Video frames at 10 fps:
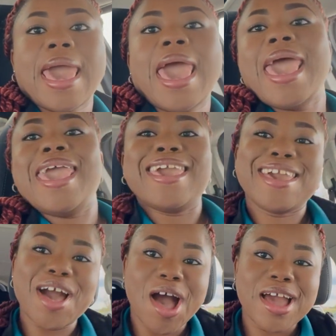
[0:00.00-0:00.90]
Hey
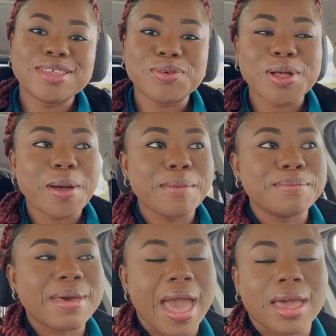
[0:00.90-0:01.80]
guys, welcome
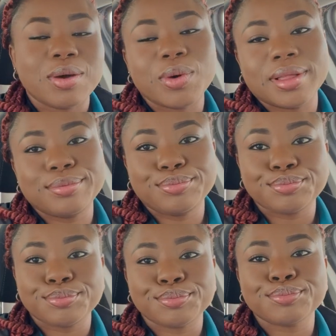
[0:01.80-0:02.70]
back. Well,
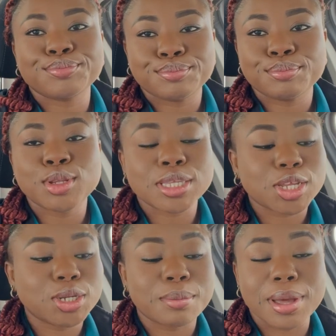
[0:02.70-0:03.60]
does a
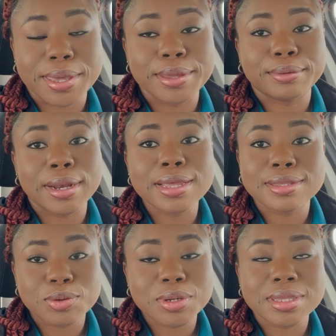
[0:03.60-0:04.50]
check back in. Last
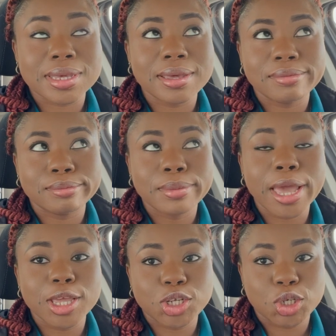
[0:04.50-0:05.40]
thing you want to see, that
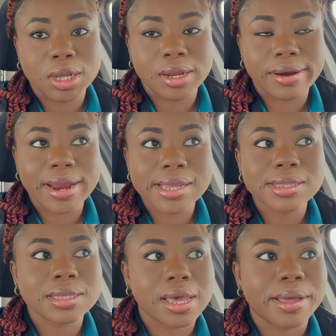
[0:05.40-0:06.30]
is chicken, right?
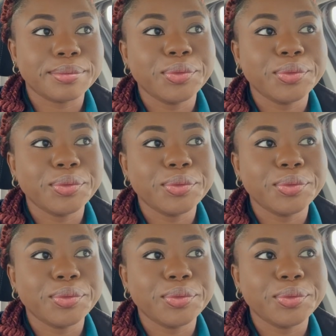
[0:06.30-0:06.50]
Yeah.